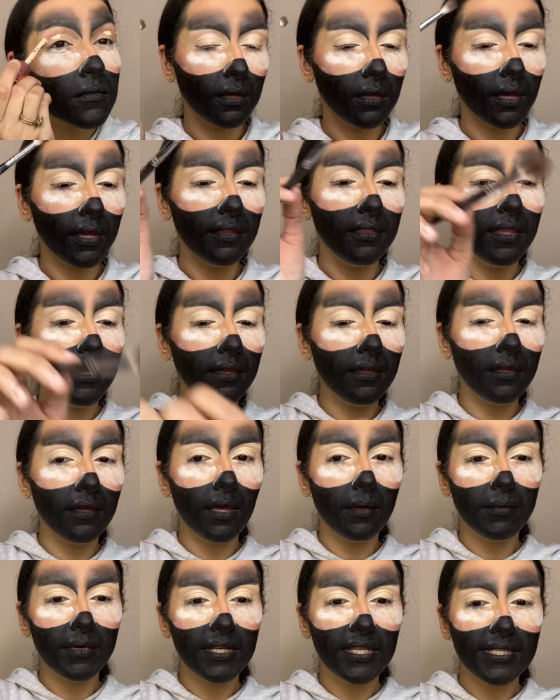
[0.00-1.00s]
I think
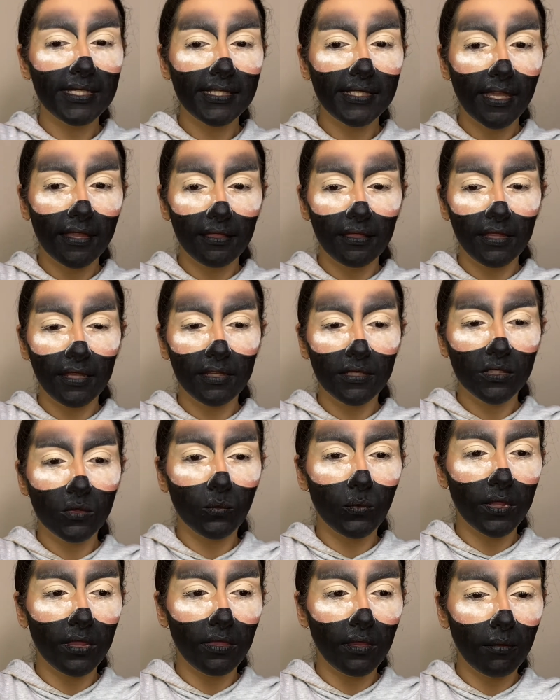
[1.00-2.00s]
I'm going to set this
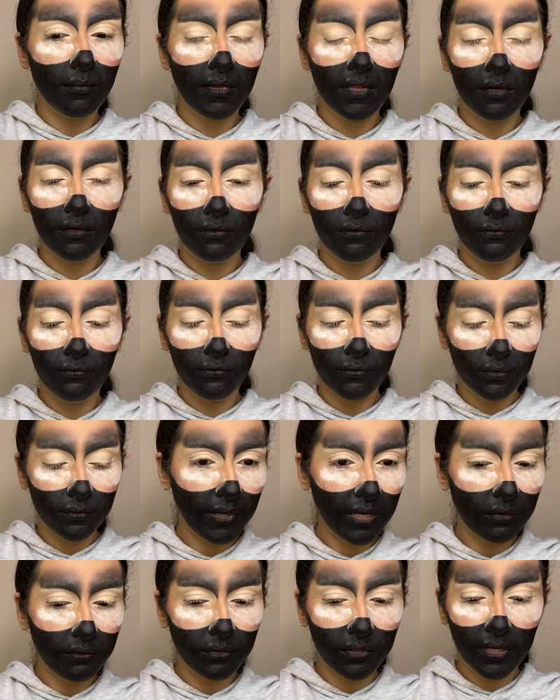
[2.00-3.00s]
with a bit of
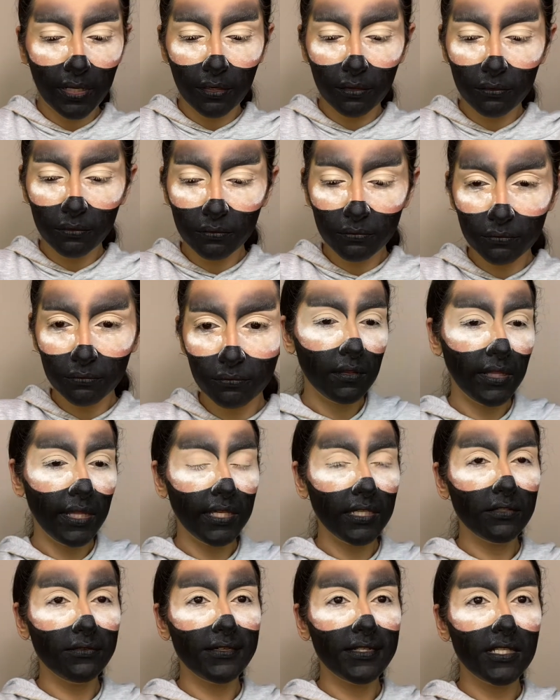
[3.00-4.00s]
powder now.
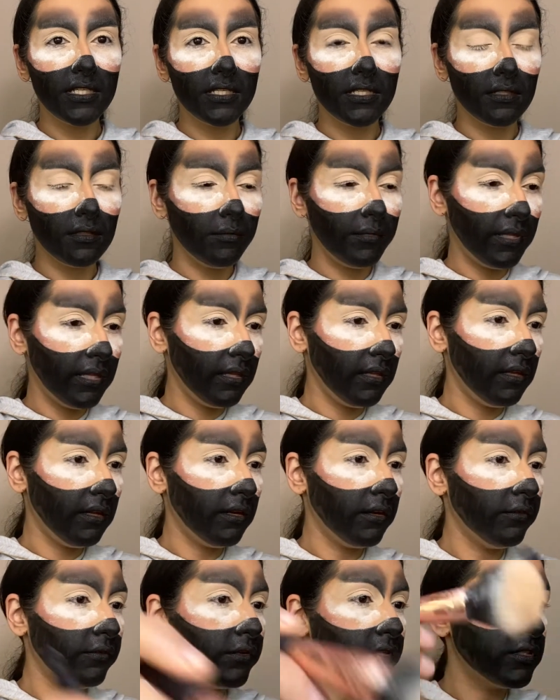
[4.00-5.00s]
Thanks for still being here
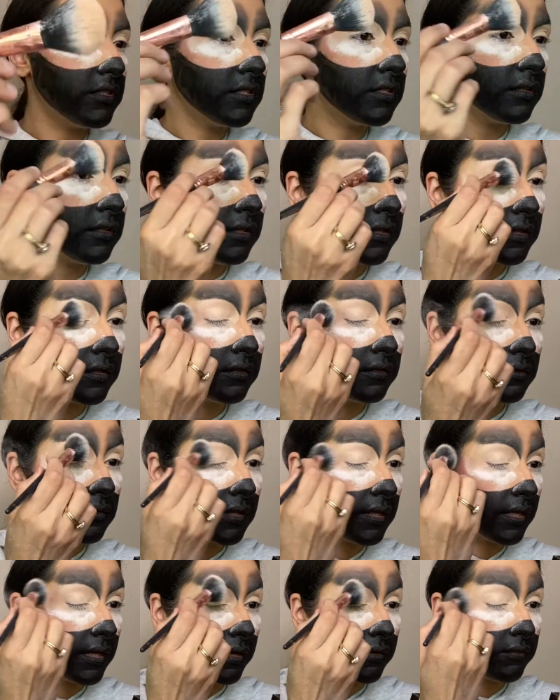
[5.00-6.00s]
if you're still here.
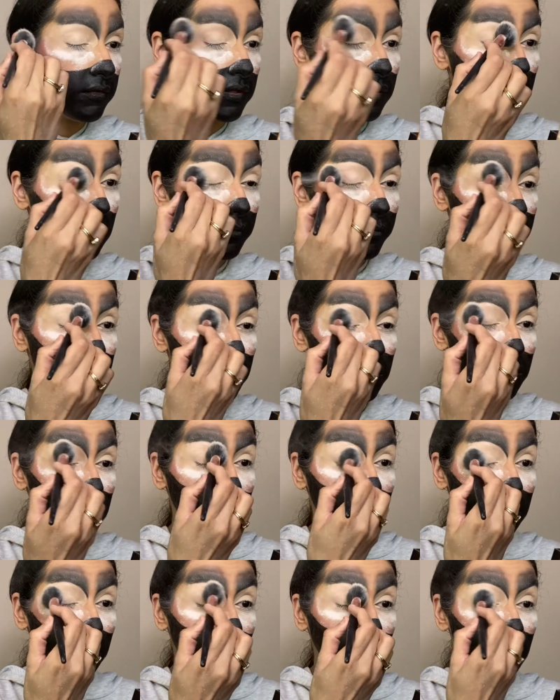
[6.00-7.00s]
Like, I really
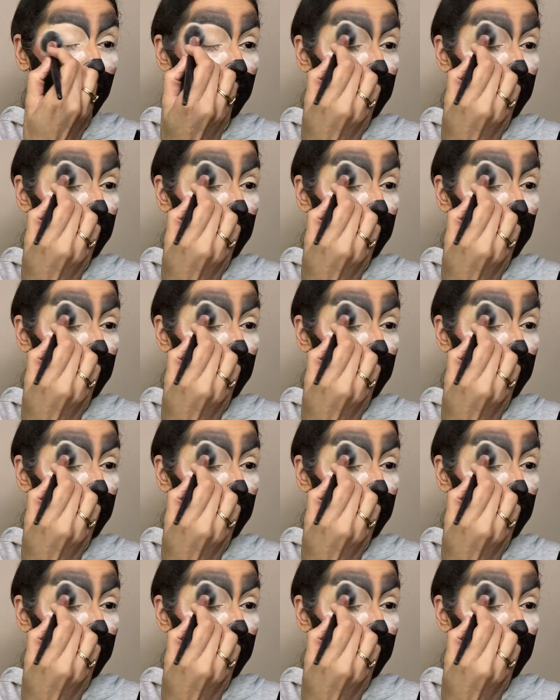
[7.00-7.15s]
appreciate that.